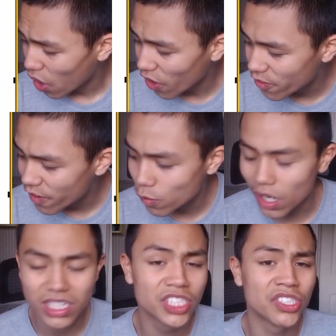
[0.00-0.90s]

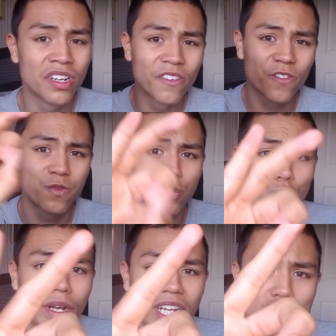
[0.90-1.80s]
Otherwise,
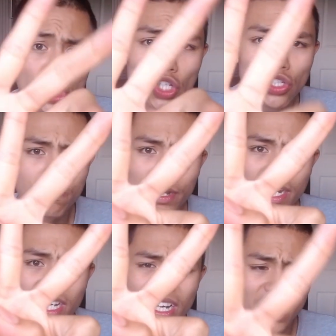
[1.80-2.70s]
3 should
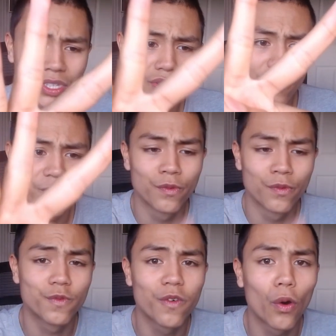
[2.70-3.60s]
be enough
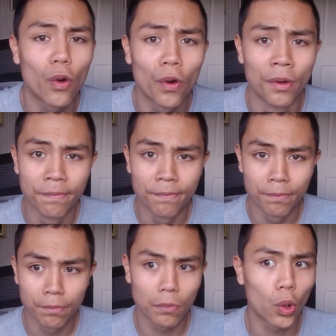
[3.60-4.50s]
for
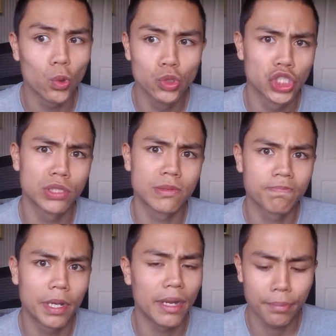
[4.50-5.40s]
most
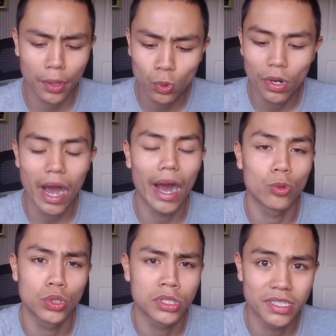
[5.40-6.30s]
people
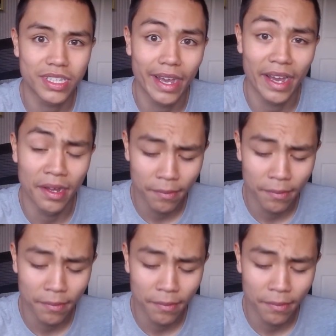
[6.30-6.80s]
out there.